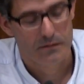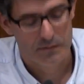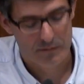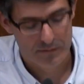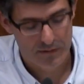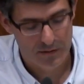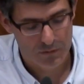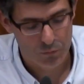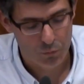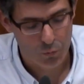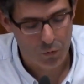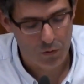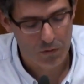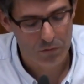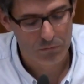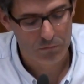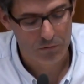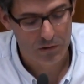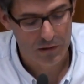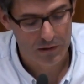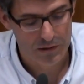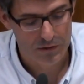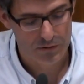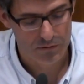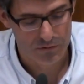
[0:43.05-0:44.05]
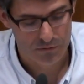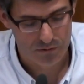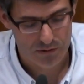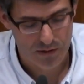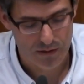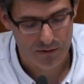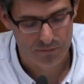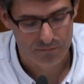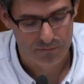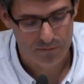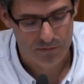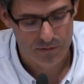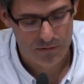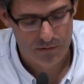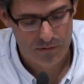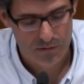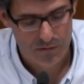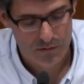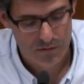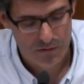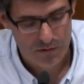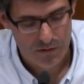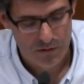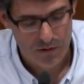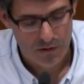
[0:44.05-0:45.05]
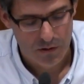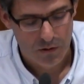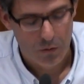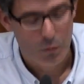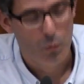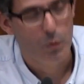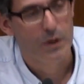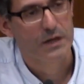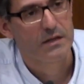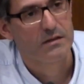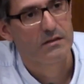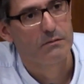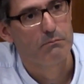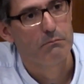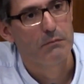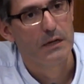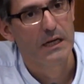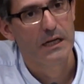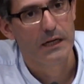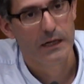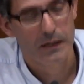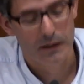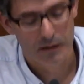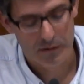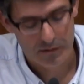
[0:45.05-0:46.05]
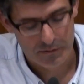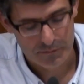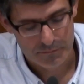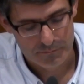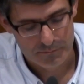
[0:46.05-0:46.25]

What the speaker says: that world religions have. One is meaning.